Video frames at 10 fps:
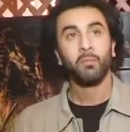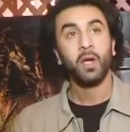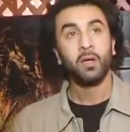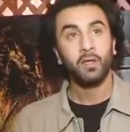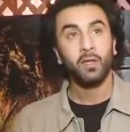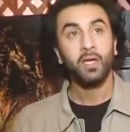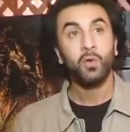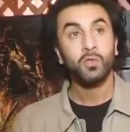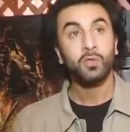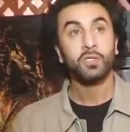but he
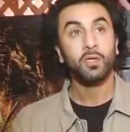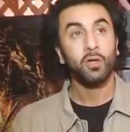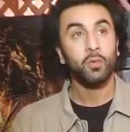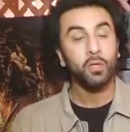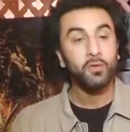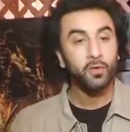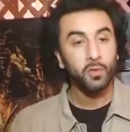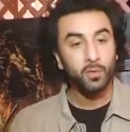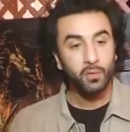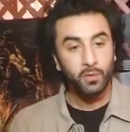also does a lot of work for
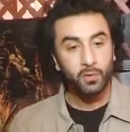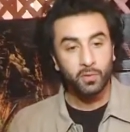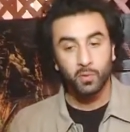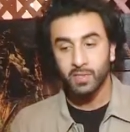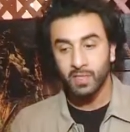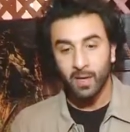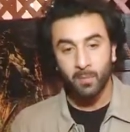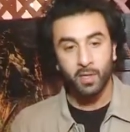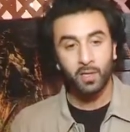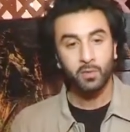you, you know, through his
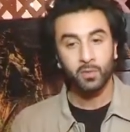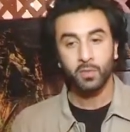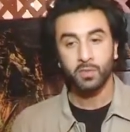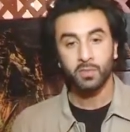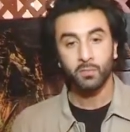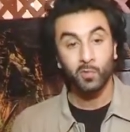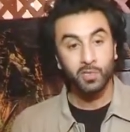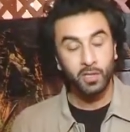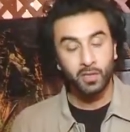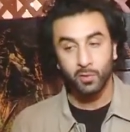camera, through his
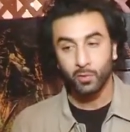music,